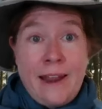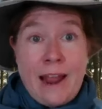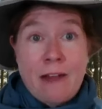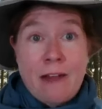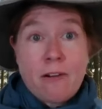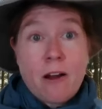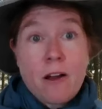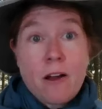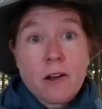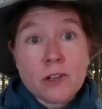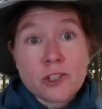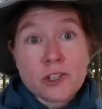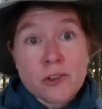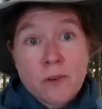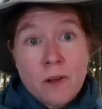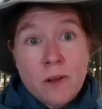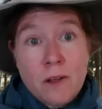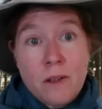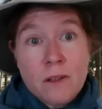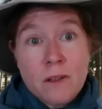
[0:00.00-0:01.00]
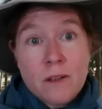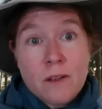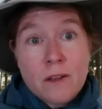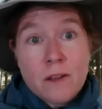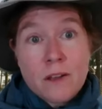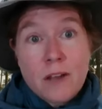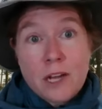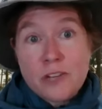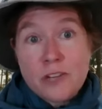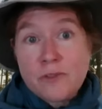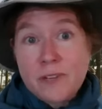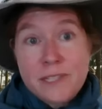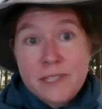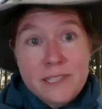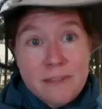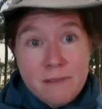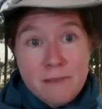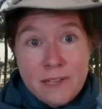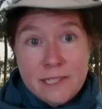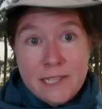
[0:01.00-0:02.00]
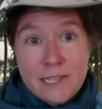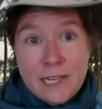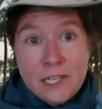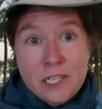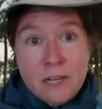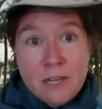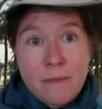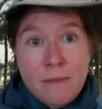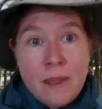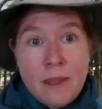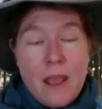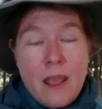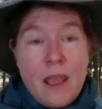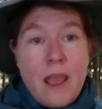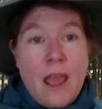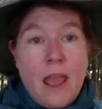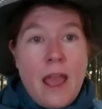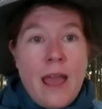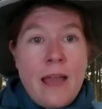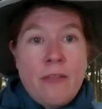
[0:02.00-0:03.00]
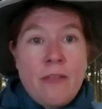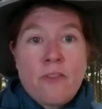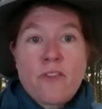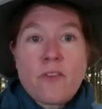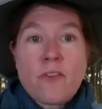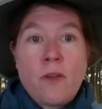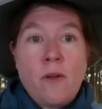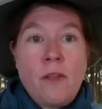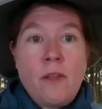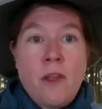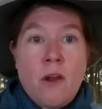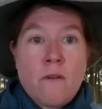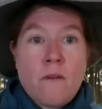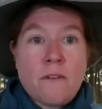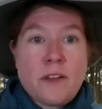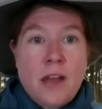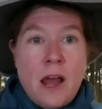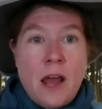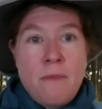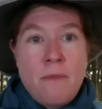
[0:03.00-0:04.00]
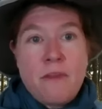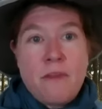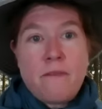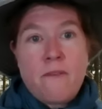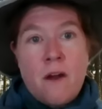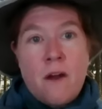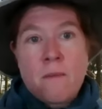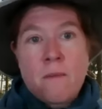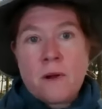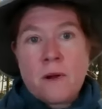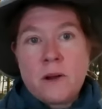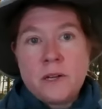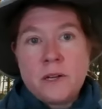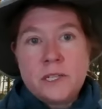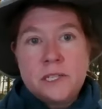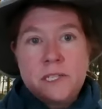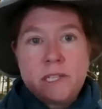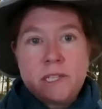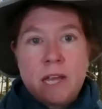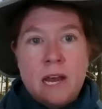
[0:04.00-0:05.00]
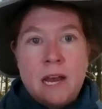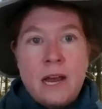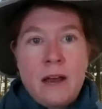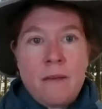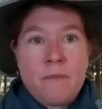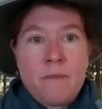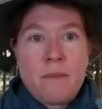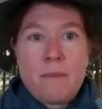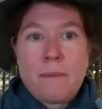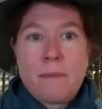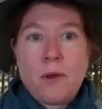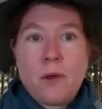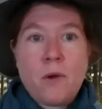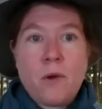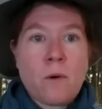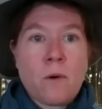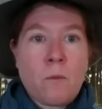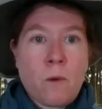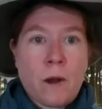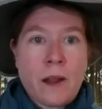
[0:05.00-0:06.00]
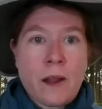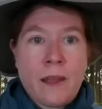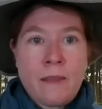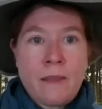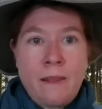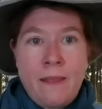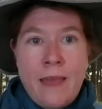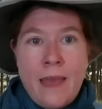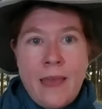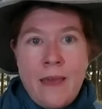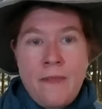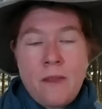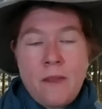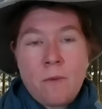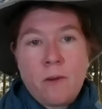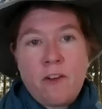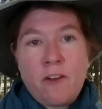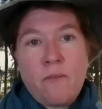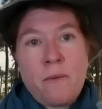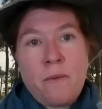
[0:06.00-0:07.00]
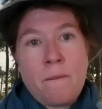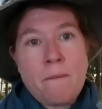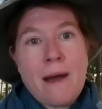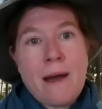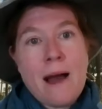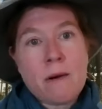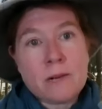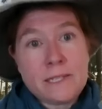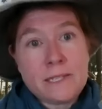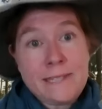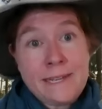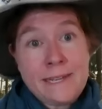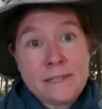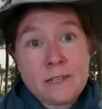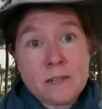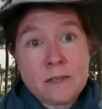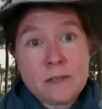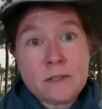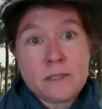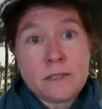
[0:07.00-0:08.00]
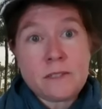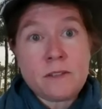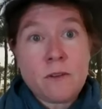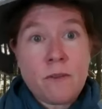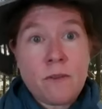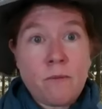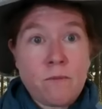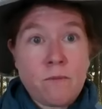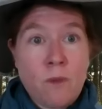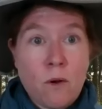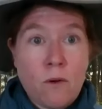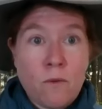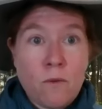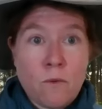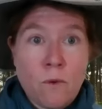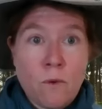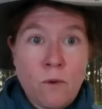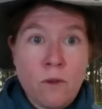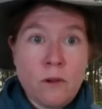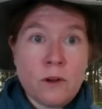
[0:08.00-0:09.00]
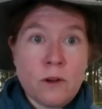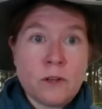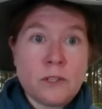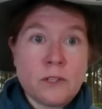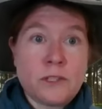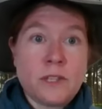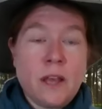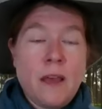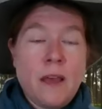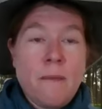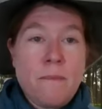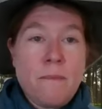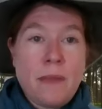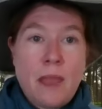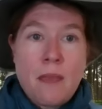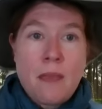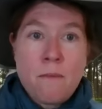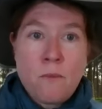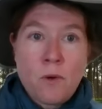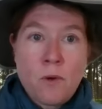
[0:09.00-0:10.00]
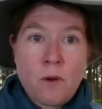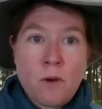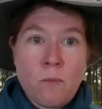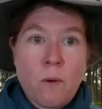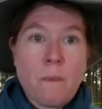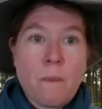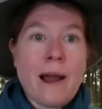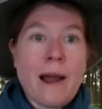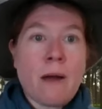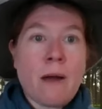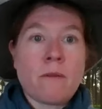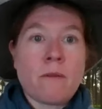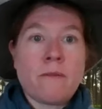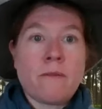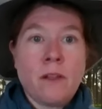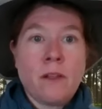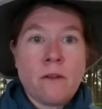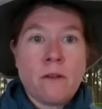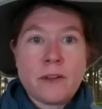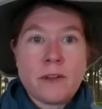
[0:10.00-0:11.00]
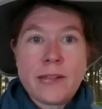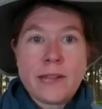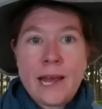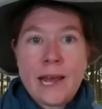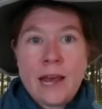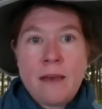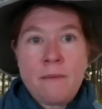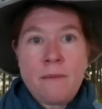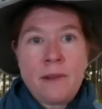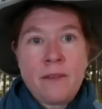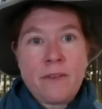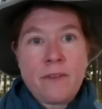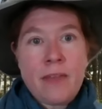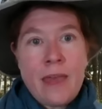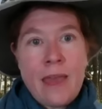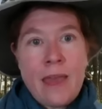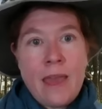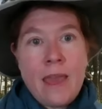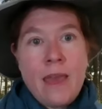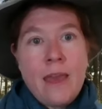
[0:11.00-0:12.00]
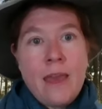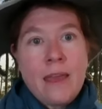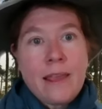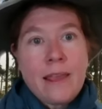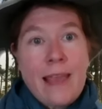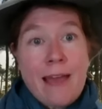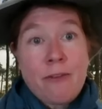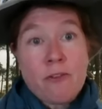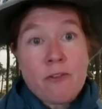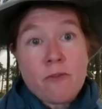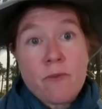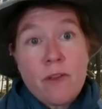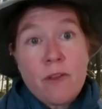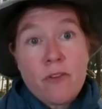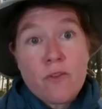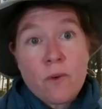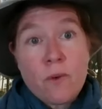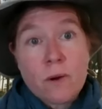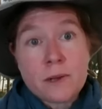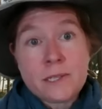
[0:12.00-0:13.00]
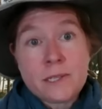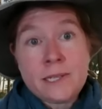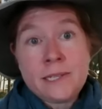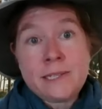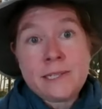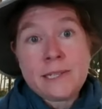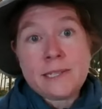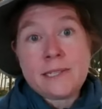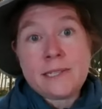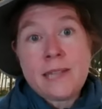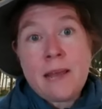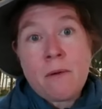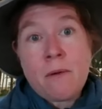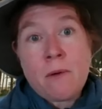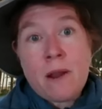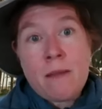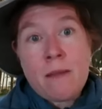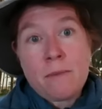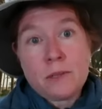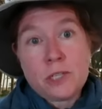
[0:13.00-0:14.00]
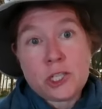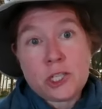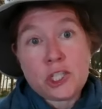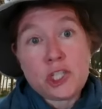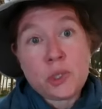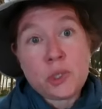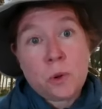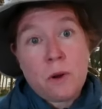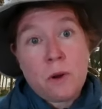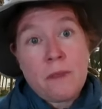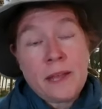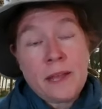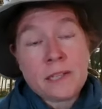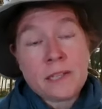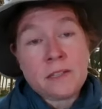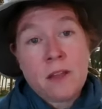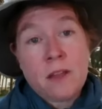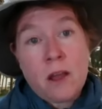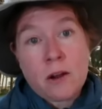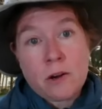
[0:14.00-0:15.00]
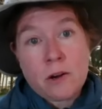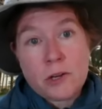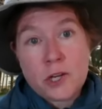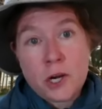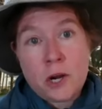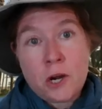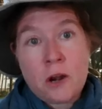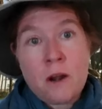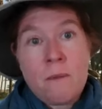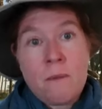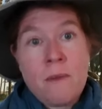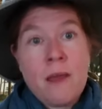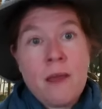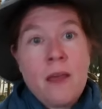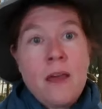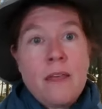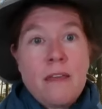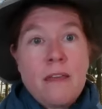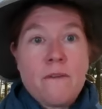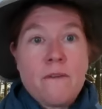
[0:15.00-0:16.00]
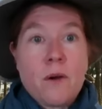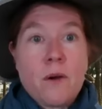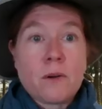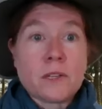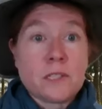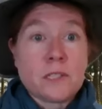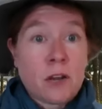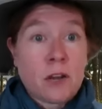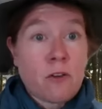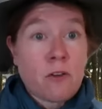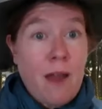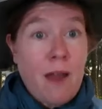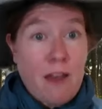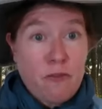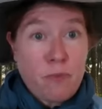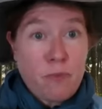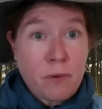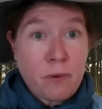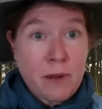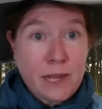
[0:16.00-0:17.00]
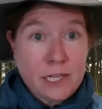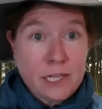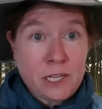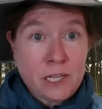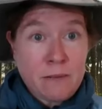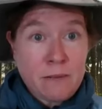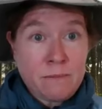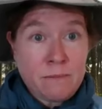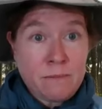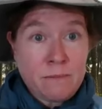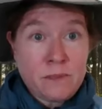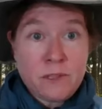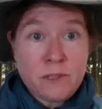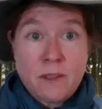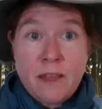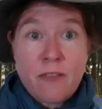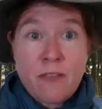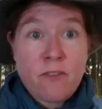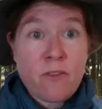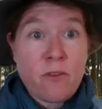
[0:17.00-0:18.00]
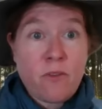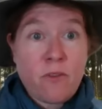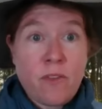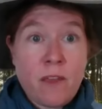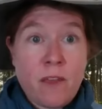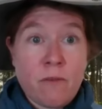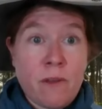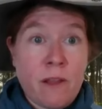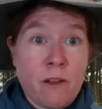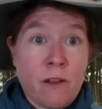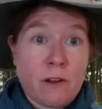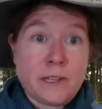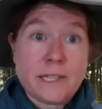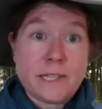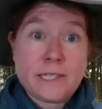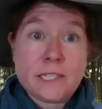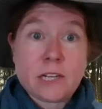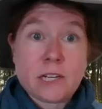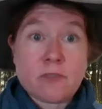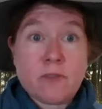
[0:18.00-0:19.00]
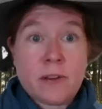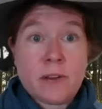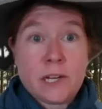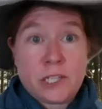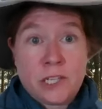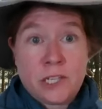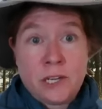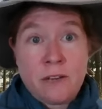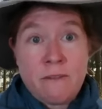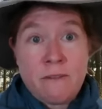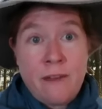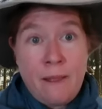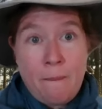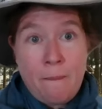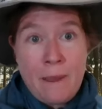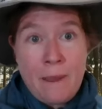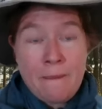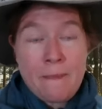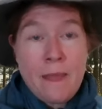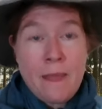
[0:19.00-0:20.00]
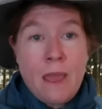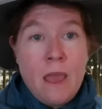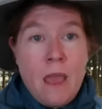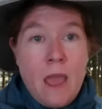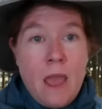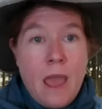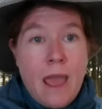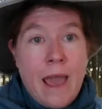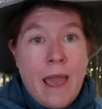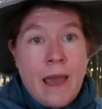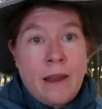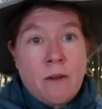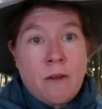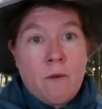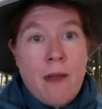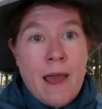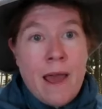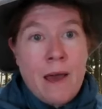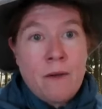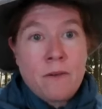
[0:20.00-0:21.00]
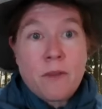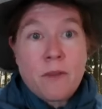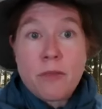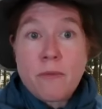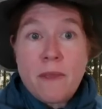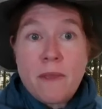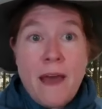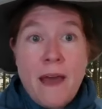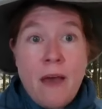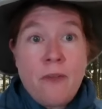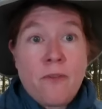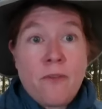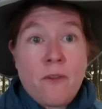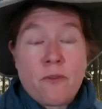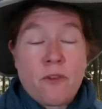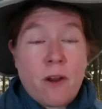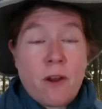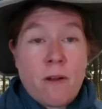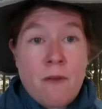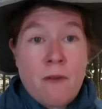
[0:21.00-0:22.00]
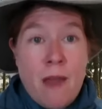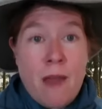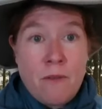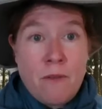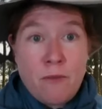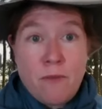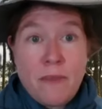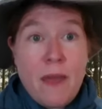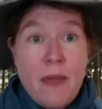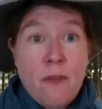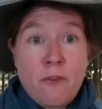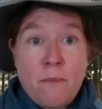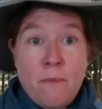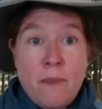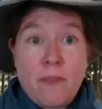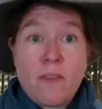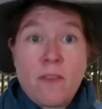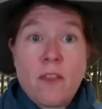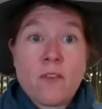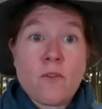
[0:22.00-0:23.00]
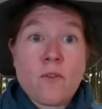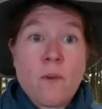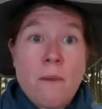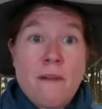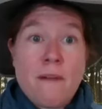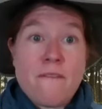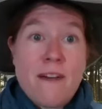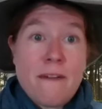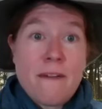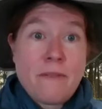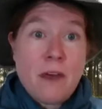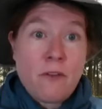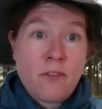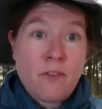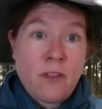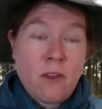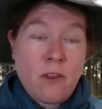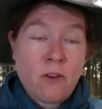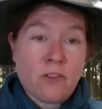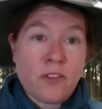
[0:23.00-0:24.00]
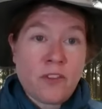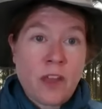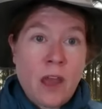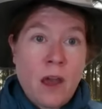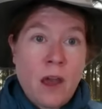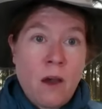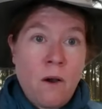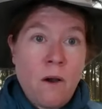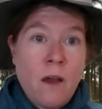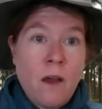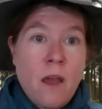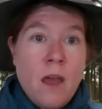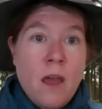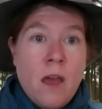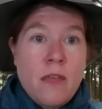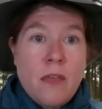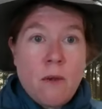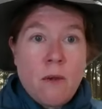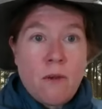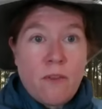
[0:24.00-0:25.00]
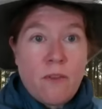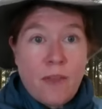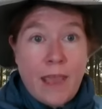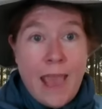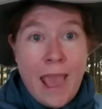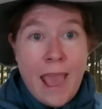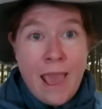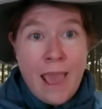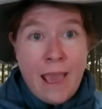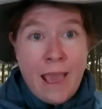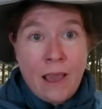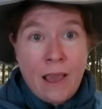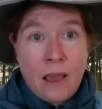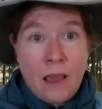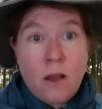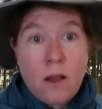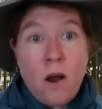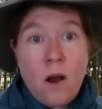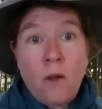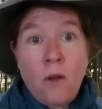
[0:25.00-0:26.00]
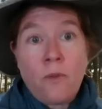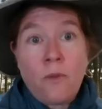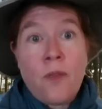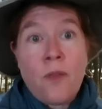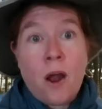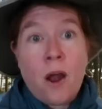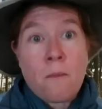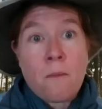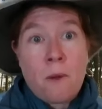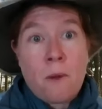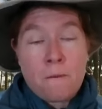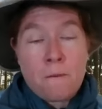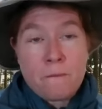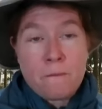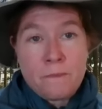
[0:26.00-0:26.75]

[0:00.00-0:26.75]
agricultural country, civilization. And slowly over time, the farmers, um, the people who were working the land, there would have been power centers. So the local rulers became more and more powerful over time. And as they gathered resources, as they were able to store things longer term, they focused on craft production. So that's, you see a real artistic tradition developing. And around 3000, sorry, around 3000 BC, so about 5,000 years ago, there was a king called Narmer